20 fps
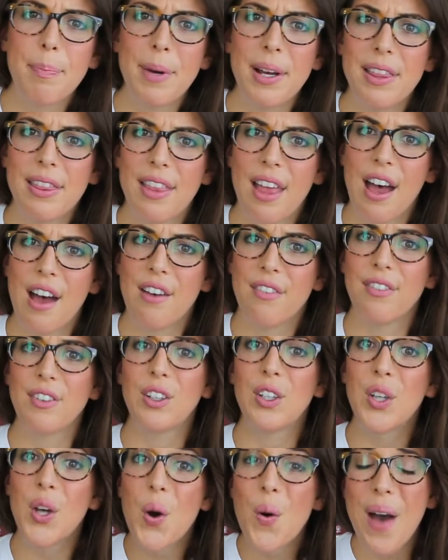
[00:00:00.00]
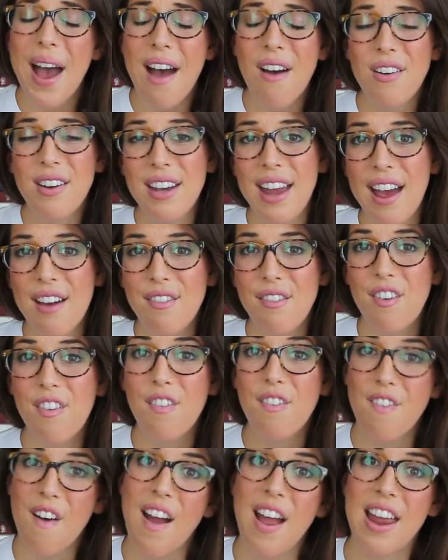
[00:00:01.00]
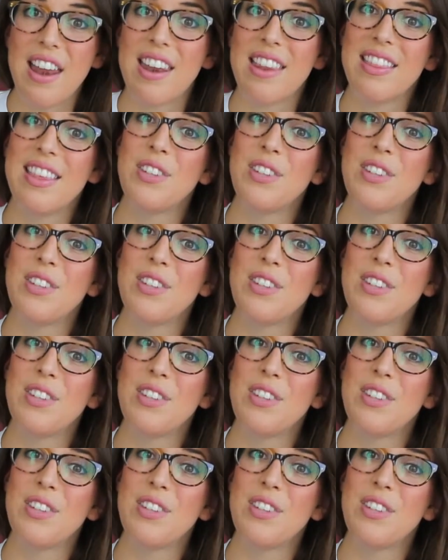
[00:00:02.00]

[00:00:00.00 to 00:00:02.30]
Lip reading: on love, go out and have fun.